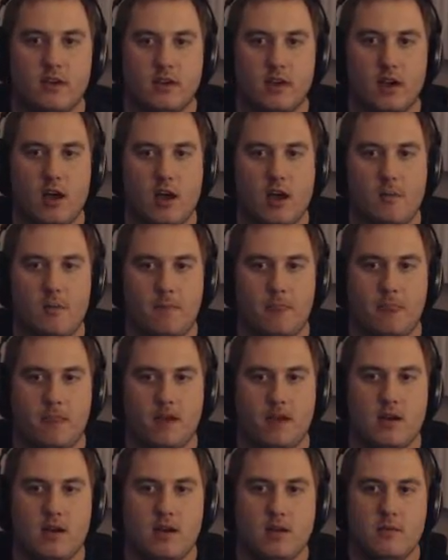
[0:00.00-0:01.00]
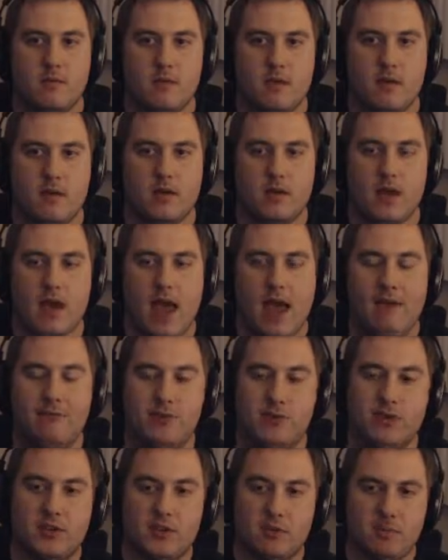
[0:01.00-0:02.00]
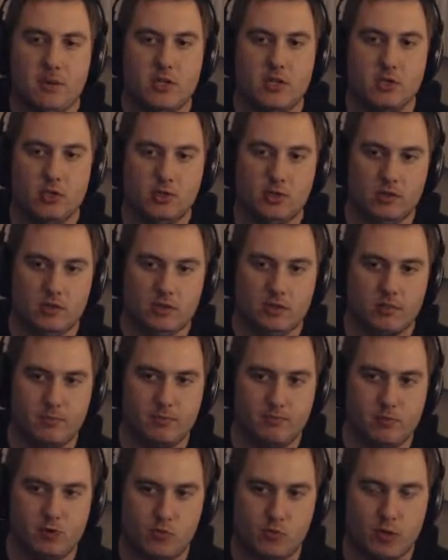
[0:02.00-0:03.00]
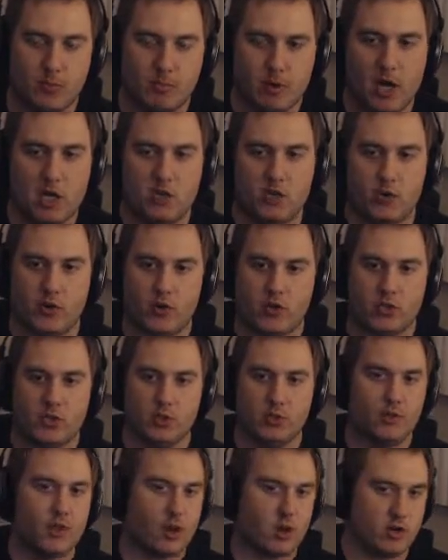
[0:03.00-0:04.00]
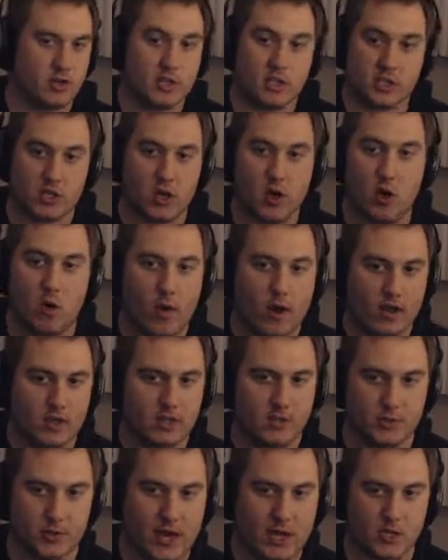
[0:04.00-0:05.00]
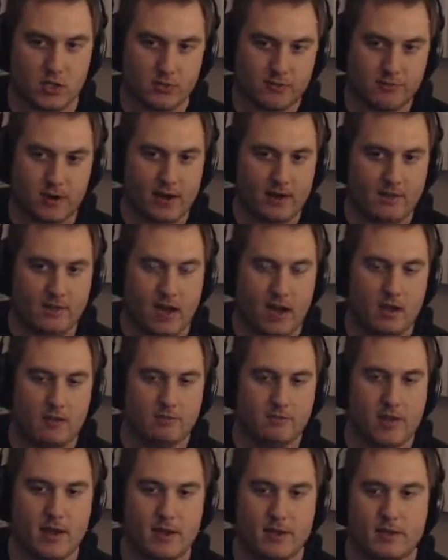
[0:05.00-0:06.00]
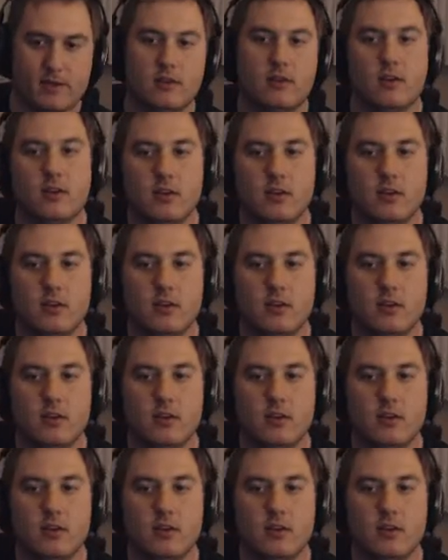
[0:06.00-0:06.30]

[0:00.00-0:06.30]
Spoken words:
After you get the missile, the boss trigger is still there. It doesn't go away until you actually fight Hive Mecha.